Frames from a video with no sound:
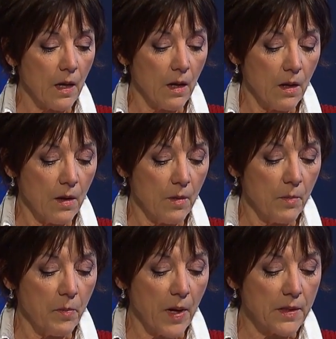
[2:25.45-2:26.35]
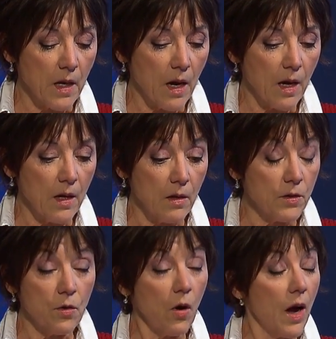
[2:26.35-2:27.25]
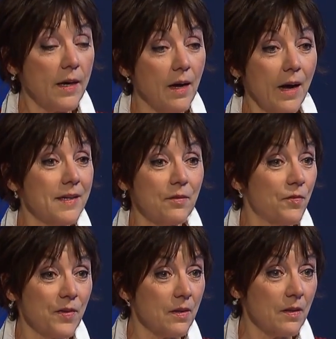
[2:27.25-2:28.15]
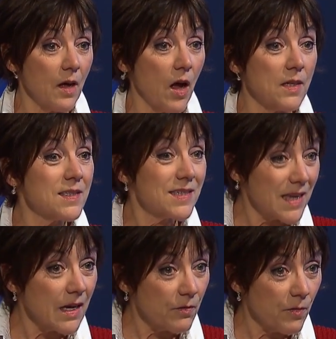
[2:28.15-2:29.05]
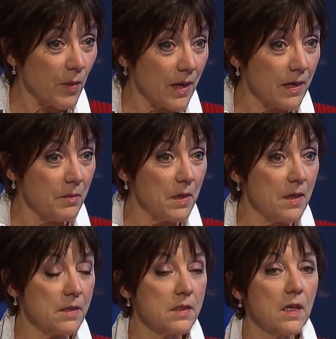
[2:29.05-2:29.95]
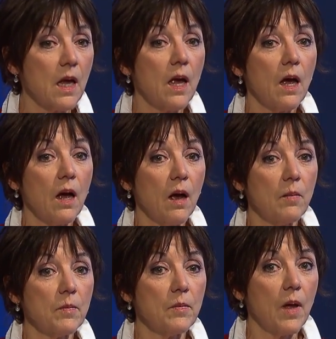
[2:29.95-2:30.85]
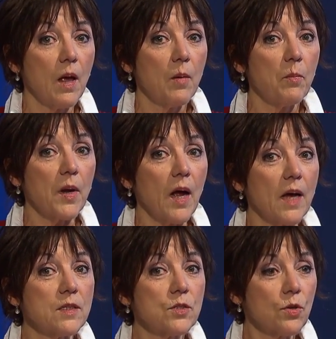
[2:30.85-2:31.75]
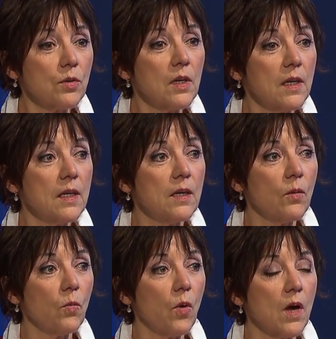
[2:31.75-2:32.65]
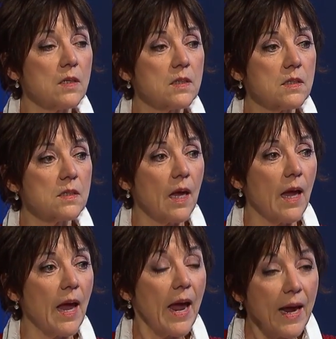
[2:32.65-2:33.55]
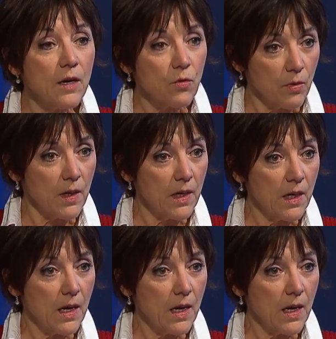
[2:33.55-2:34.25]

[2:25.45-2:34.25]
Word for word: Uh, but, you know, I, I didn't feel unsafe by any means. Um, but I certainly was angry,